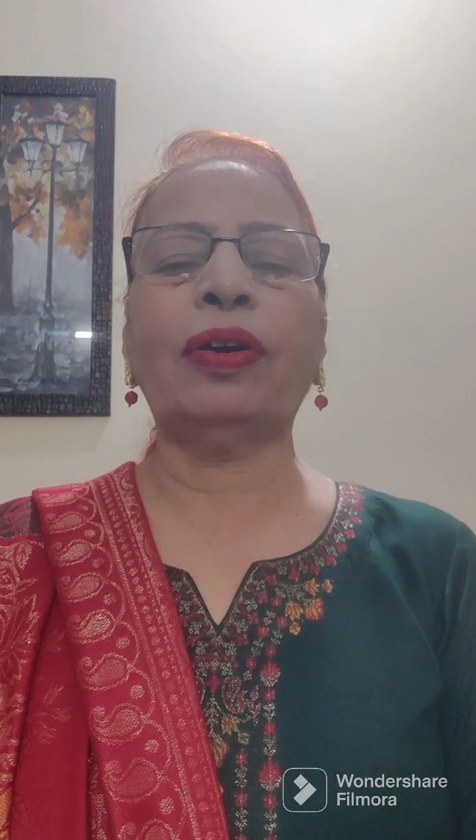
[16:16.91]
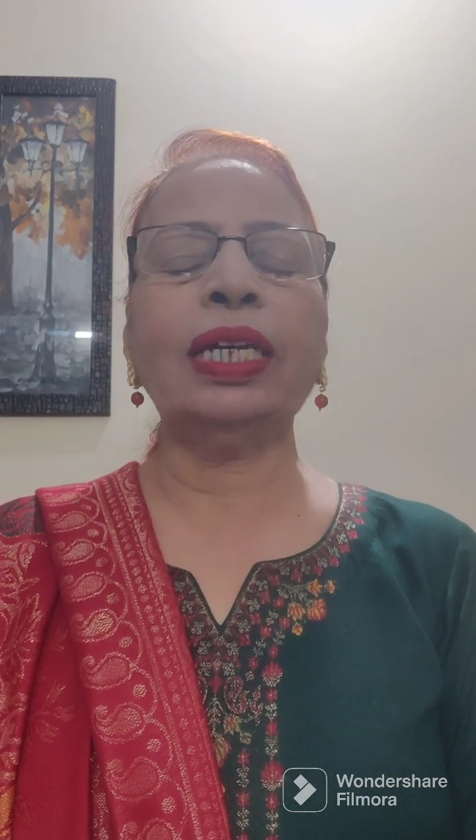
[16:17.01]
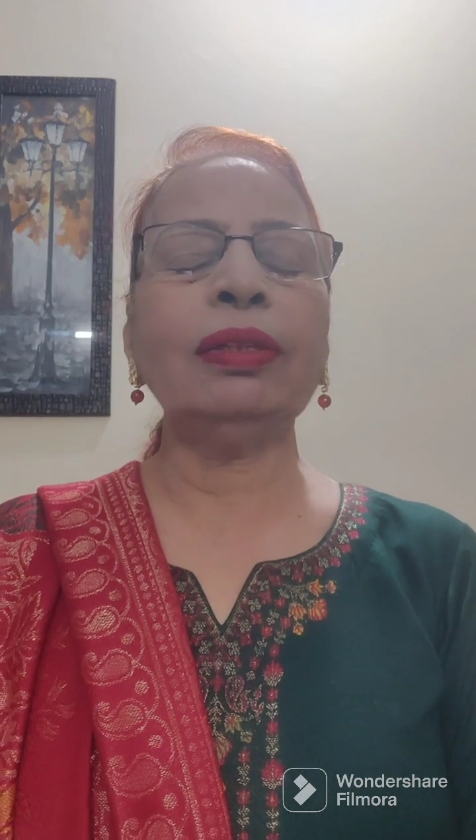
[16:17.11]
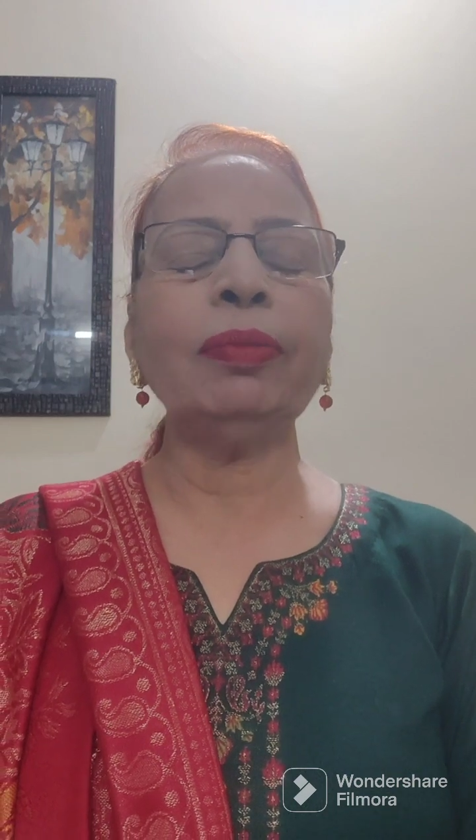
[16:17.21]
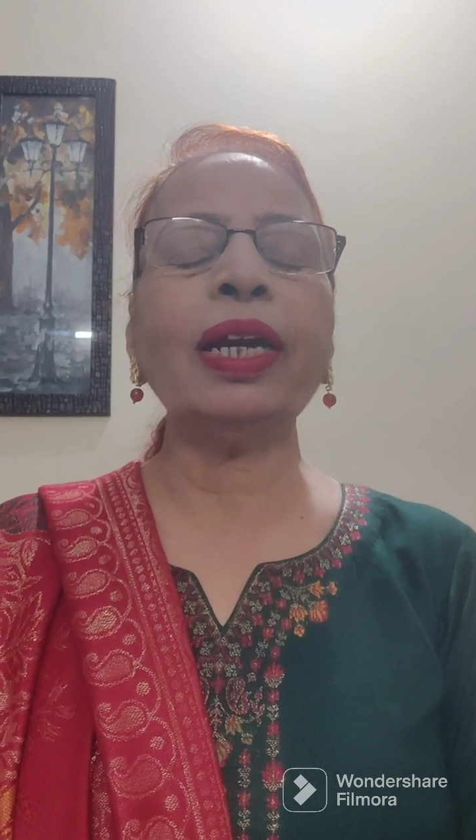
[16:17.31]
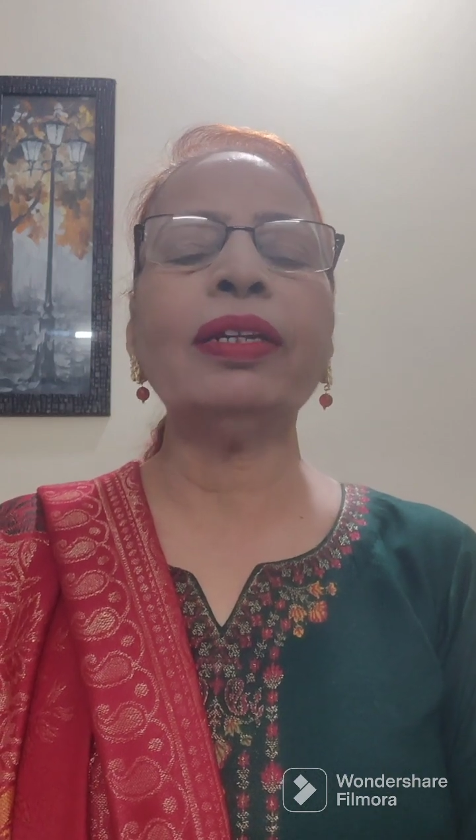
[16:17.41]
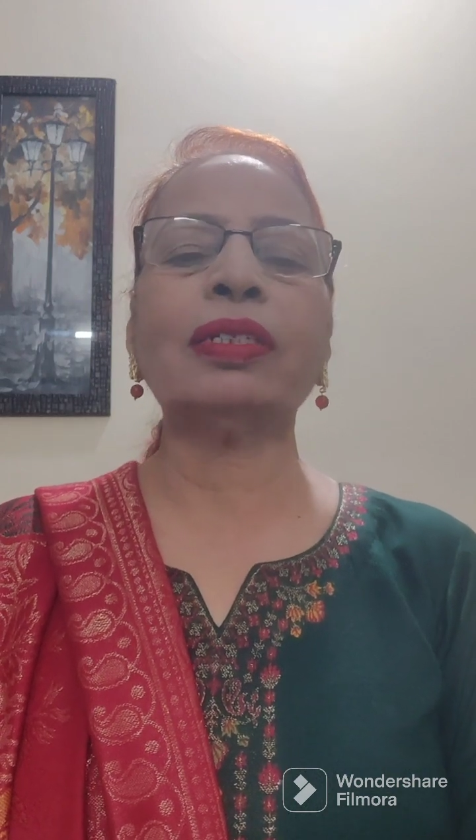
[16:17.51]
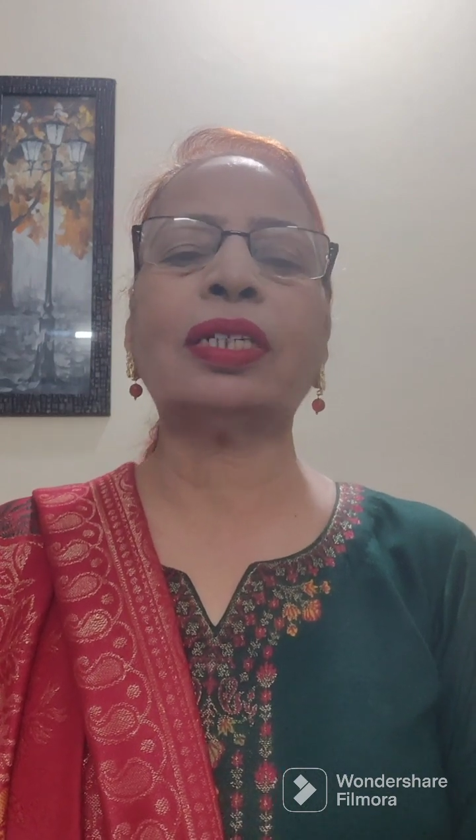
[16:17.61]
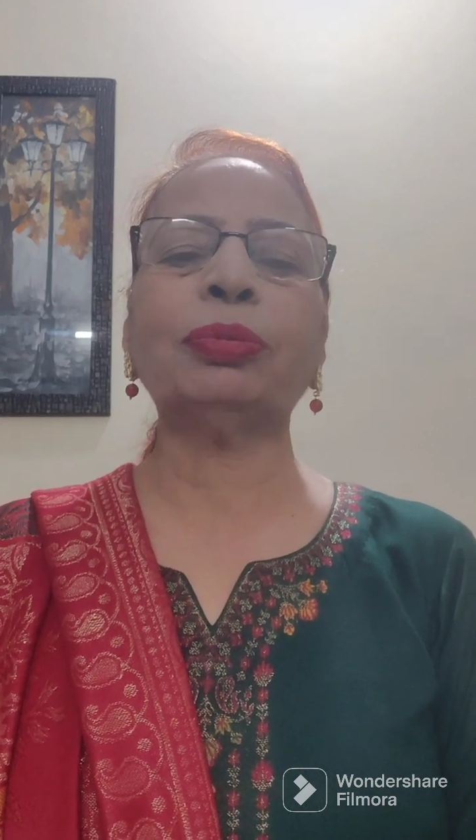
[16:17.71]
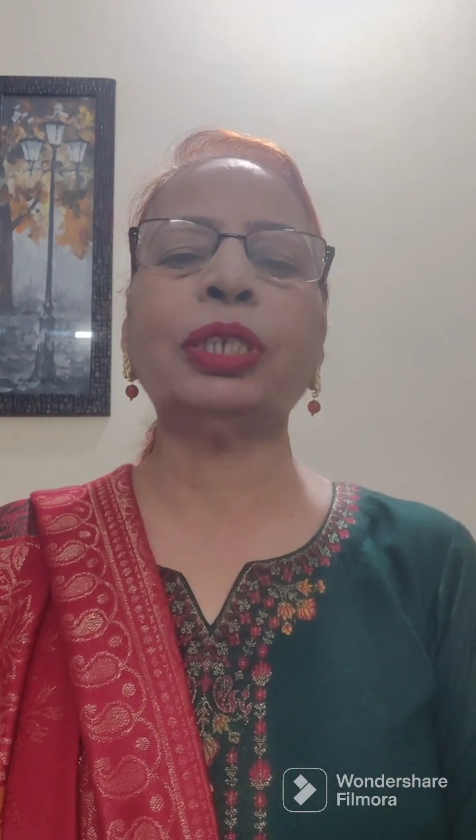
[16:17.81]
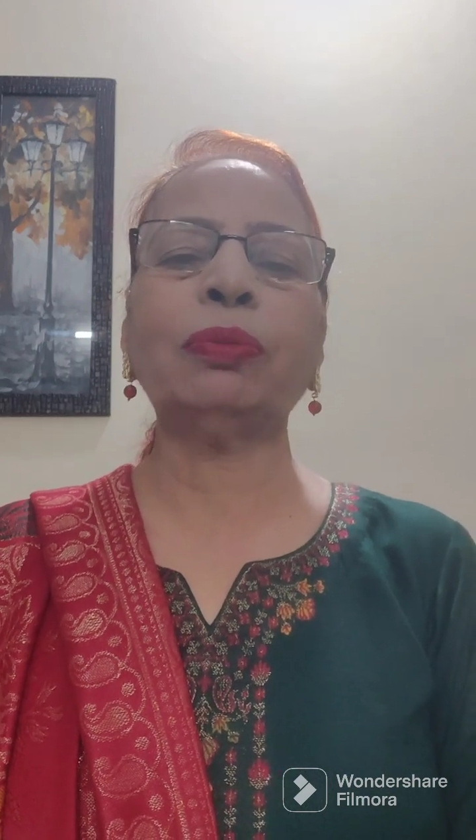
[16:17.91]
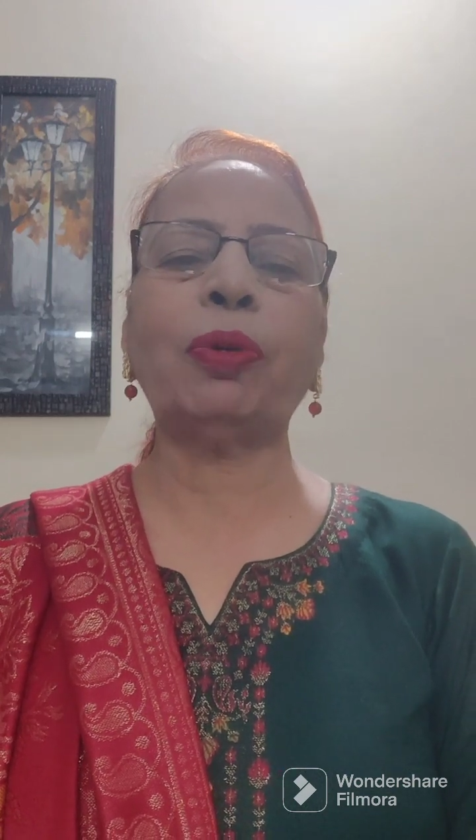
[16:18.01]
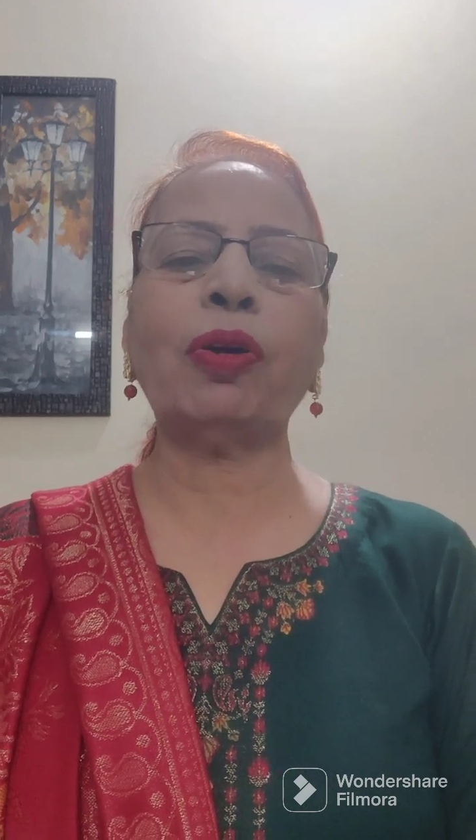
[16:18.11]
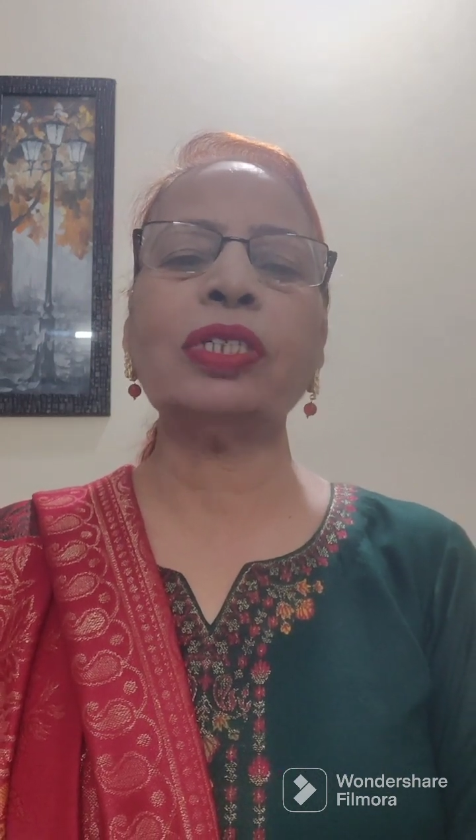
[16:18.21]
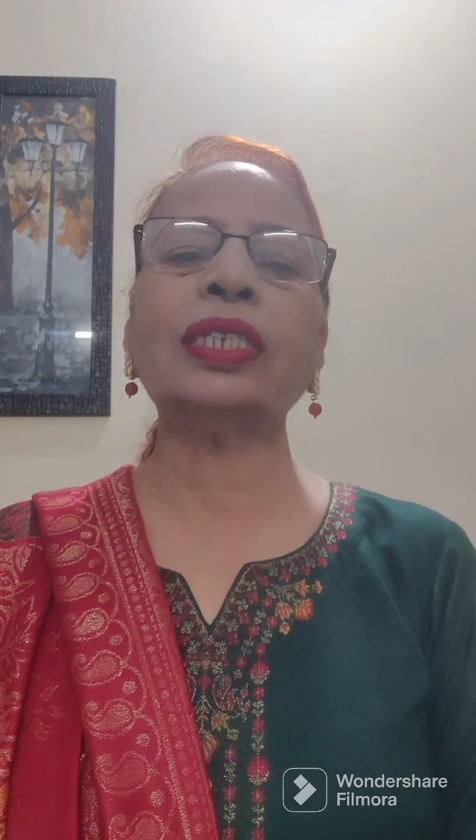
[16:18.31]
in my description
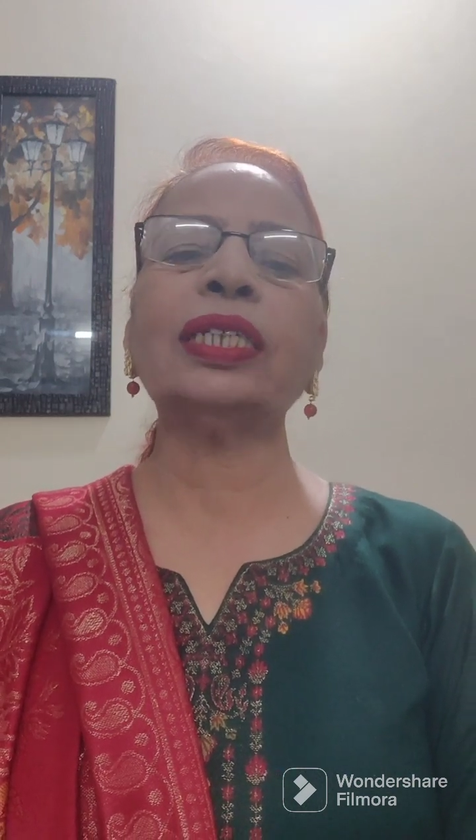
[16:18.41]
box,